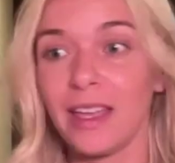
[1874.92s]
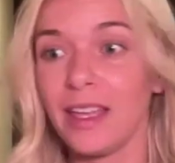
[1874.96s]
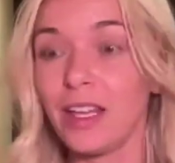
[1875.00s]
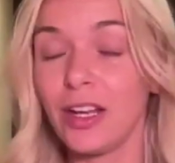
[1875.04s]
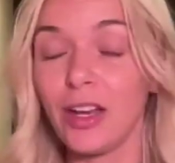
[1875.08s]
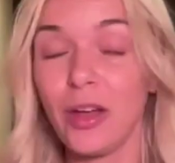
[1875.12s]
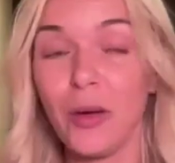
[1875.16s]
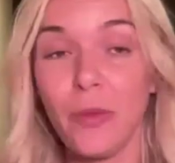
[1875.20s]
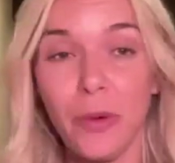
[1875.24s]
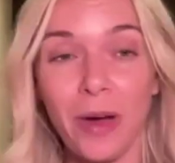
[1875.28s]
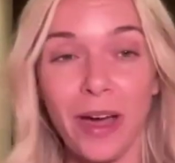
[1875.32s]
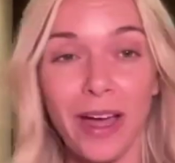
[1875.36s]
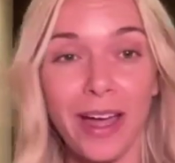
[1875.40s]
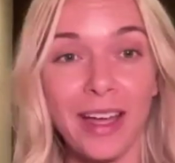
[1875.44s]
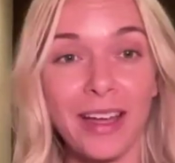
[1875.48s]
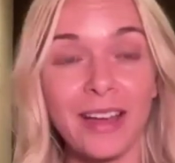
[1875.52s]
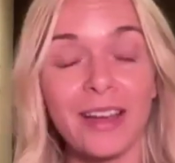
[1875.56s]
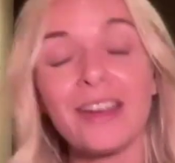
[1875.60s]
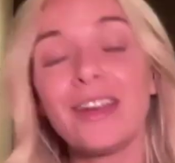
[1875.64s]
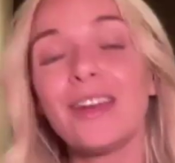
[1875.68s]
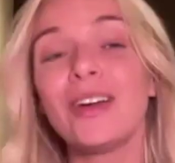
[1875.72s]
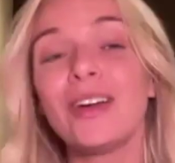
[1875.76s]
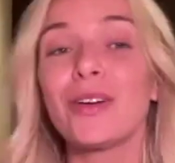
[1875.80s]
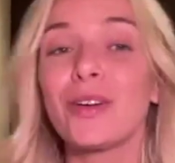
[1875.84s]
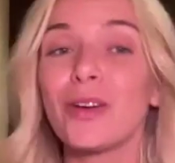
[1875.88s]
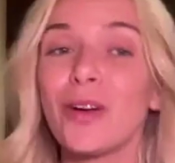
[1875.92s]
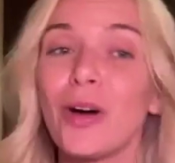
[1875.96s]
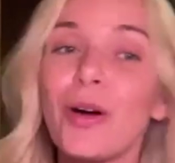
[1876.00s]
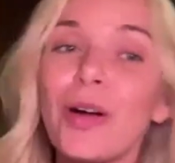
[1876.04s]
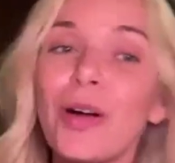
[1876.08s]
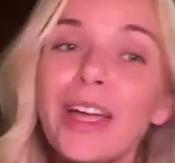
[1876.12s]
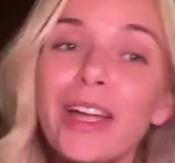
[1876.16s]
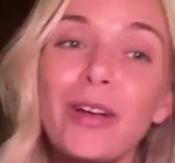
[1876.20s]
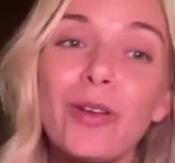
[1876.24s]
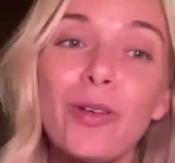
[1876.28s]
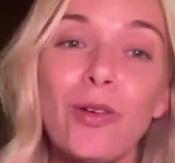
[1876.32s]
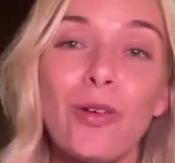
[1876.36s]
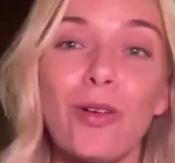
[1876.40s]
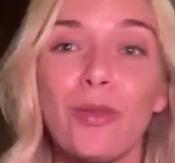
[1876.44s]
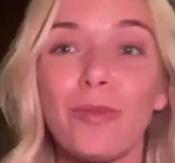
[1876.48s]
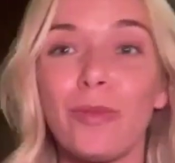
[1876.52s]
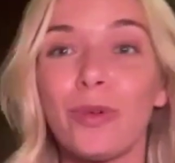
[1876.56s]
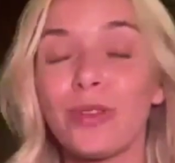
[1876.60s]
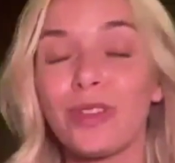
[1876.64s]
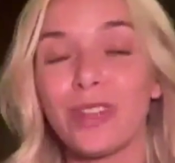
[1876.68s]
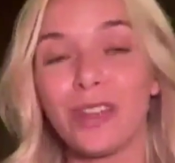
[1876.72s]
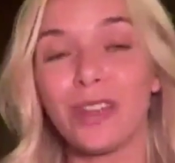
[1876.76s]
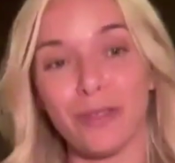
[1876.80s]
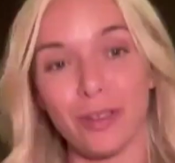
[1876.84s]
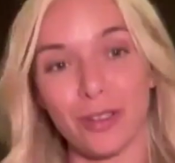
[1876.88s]
You know what? Go get your
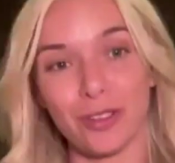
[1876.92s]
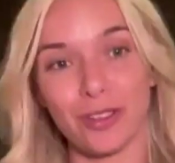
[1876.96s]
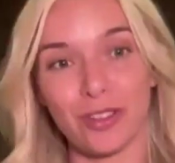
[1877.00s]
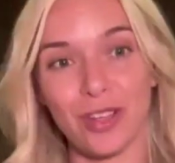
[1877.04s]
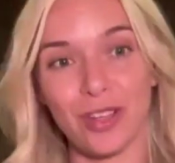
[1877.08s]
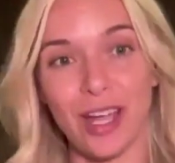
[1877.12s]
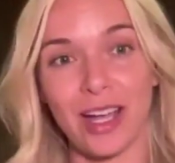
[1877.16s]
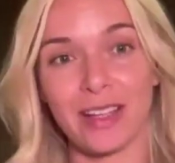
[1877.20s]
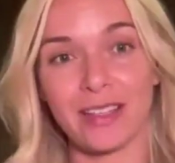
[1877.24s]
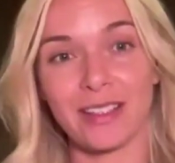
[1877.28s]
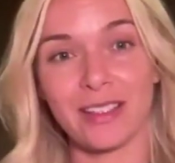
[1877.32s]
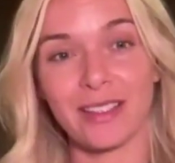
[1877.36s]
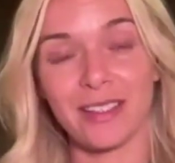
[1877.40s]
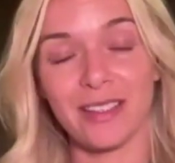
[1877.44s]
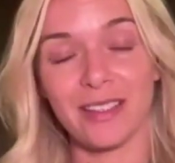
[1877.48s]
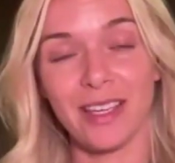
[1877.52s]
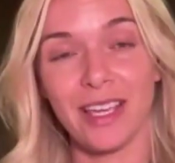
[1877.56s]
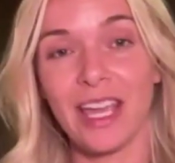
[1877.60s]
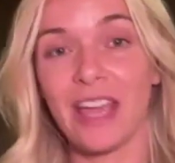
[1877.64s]
hormone levels checked.